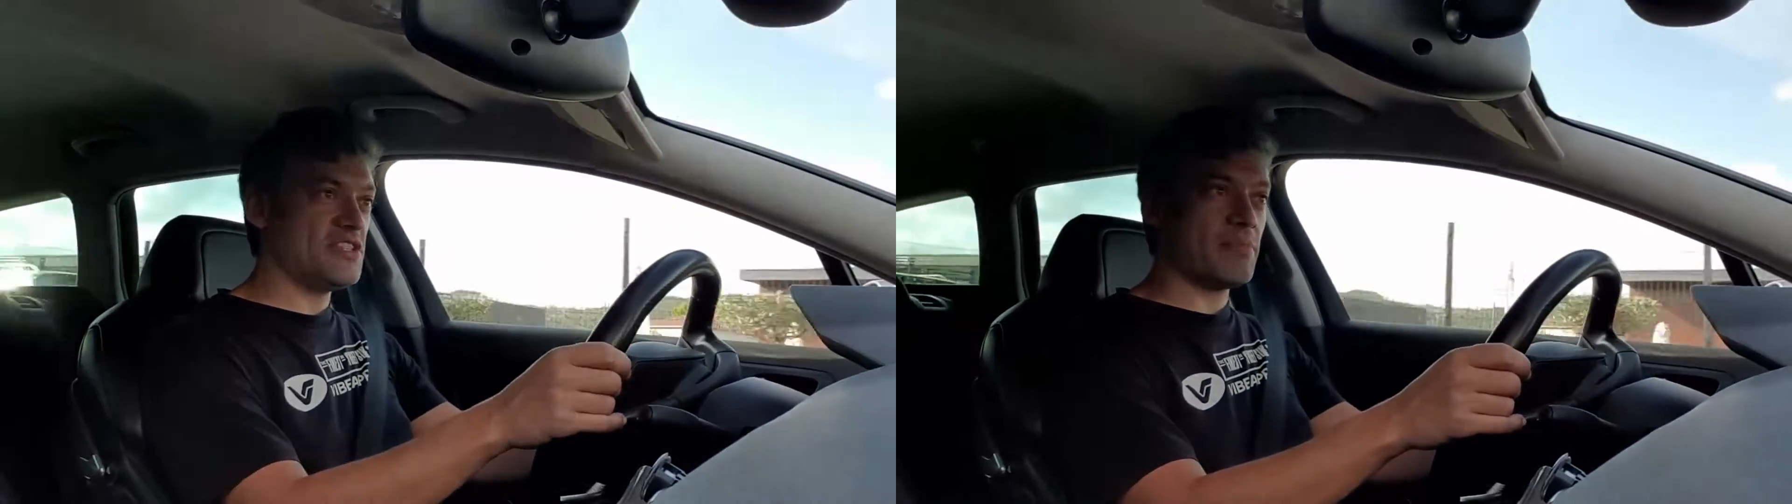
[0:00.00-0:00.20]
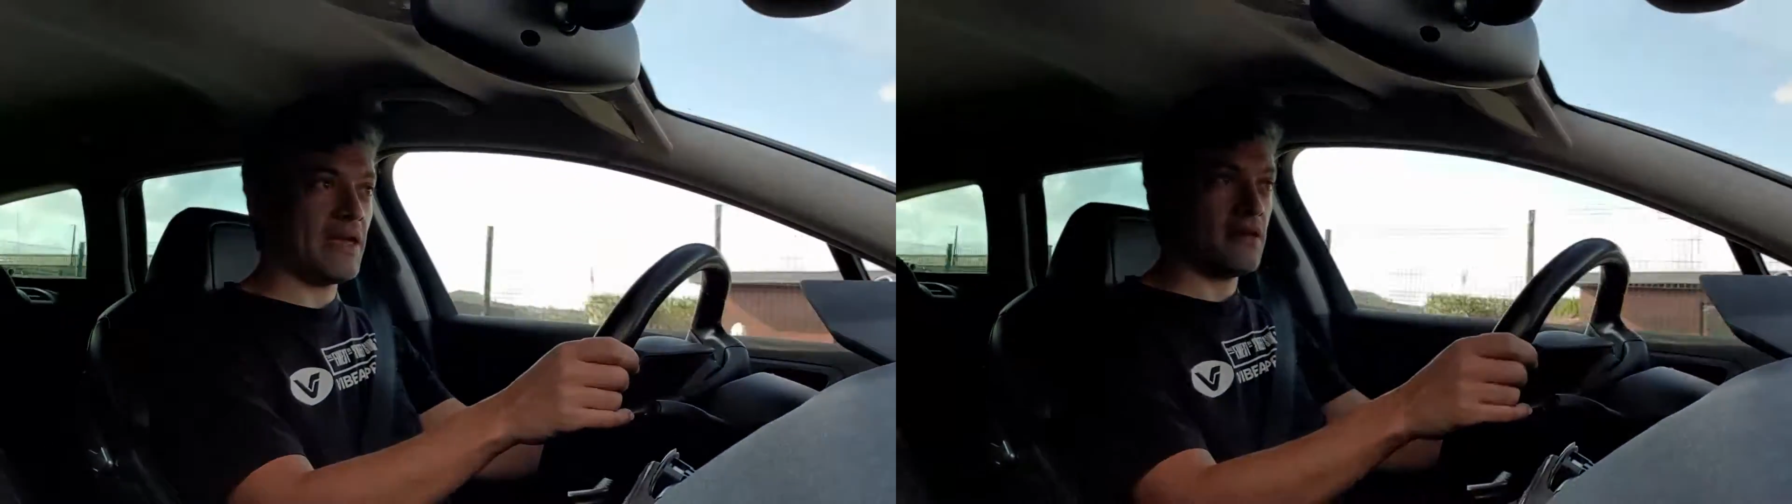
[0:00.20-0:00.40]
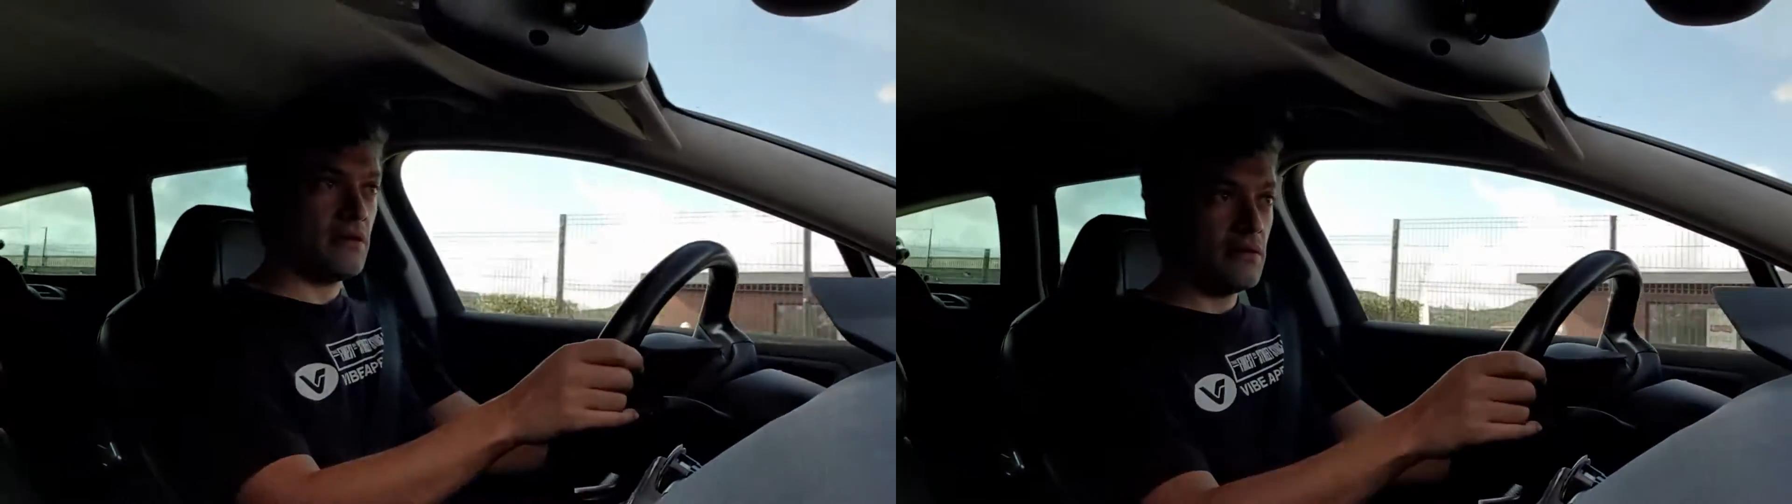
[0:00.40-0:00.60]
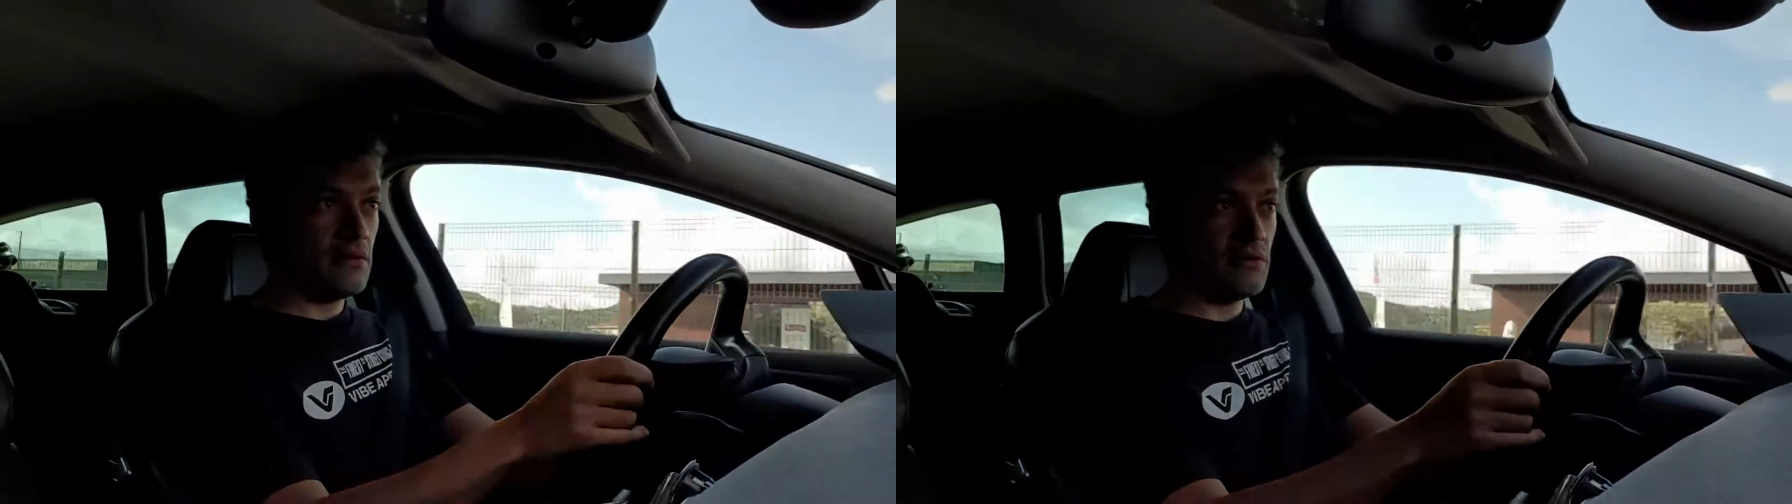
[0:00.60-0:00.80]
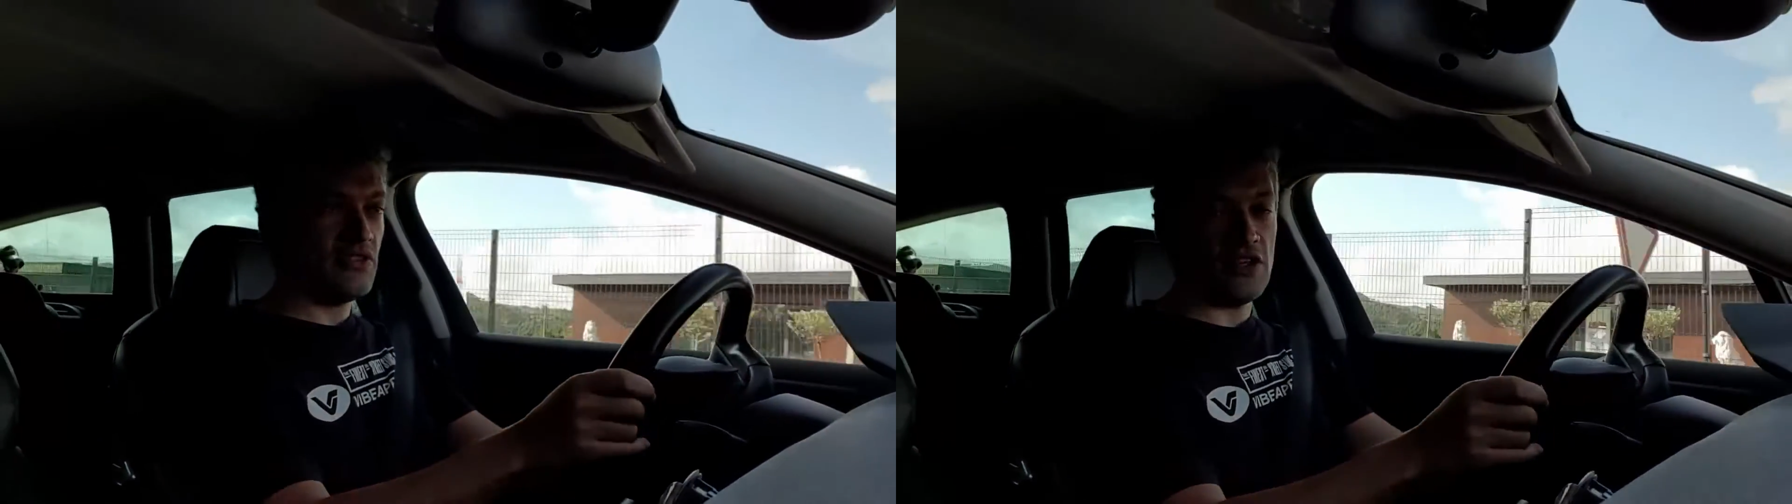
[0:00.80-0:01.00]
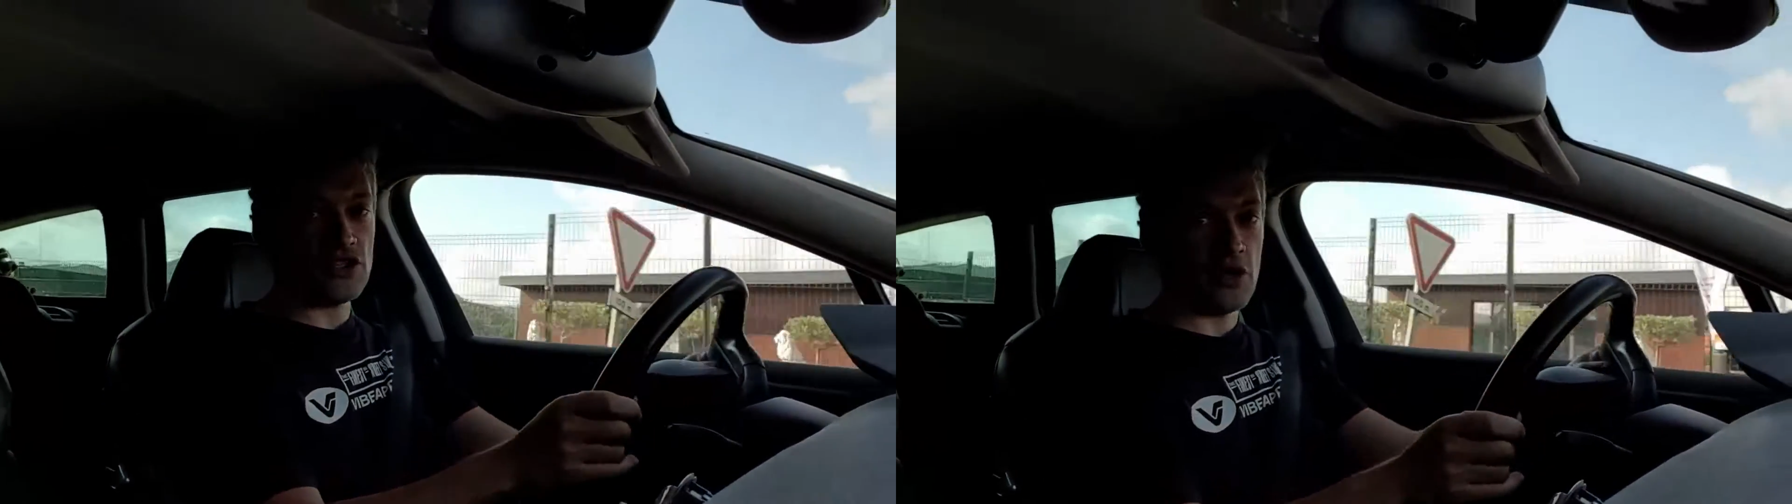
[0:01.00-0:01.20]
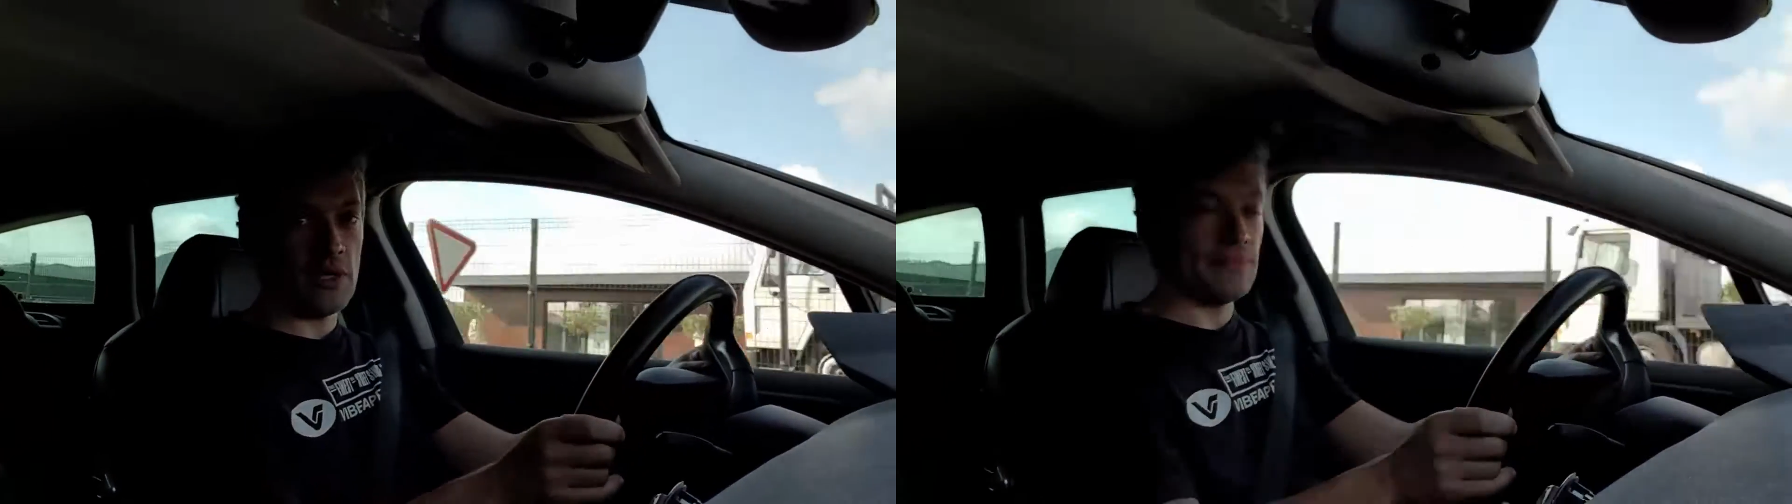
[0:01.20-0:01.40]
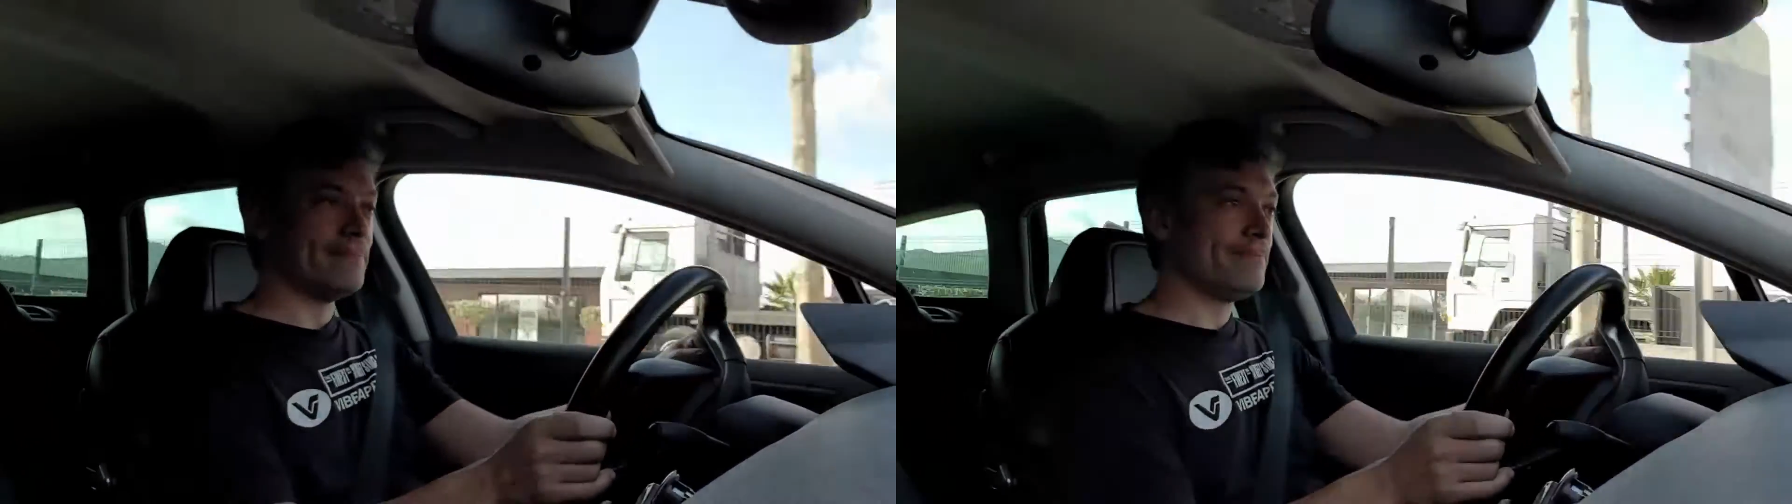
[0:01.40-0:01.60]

spec Citroen.